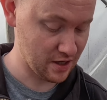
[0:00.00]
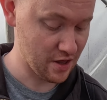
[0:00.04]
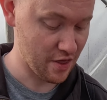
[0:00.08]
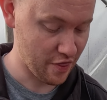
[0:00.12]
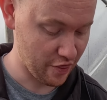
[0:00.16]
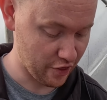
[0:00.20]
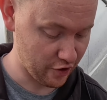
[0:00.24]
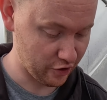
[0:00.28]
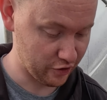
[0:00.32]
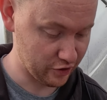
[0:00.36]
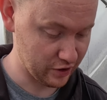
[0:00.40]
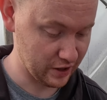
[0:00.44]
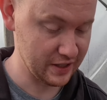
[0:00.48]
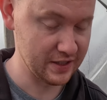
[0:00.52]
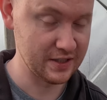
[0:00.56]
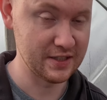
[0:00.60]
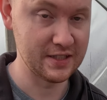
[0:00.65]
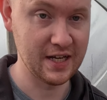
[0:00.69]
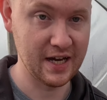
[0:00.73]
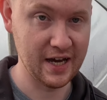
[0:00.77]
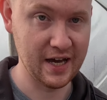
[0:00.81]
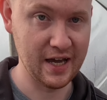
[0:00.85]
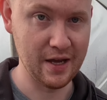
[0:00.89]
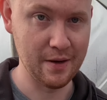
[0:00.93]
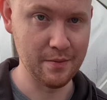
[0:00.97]
there is
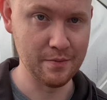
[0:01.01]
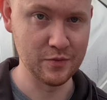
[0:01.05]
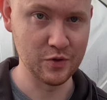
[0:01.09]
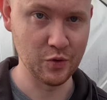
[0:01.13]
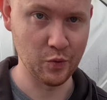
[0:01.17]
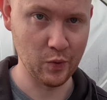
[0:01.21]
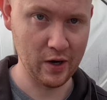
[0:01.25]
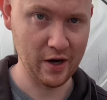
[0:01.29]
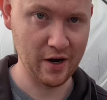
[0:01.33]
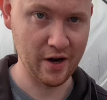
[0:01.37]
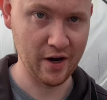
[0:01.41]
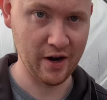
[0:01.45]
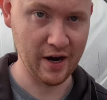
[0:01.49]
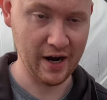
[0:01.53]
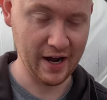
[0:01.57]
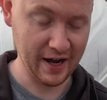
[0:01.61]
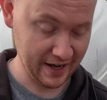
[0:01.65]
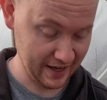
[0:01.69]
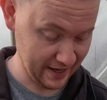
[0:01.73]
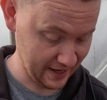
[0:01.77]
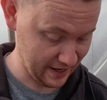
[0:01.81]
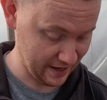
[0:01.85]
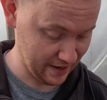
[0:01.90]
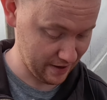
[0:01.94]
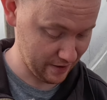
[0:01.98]
times where I
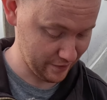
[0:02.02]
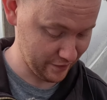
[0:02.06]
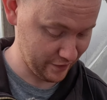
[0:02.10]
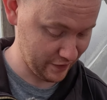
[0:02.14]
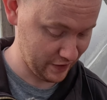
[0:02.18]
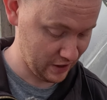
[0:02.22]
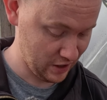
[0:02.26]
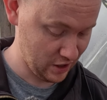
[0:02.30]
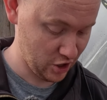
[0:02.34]
have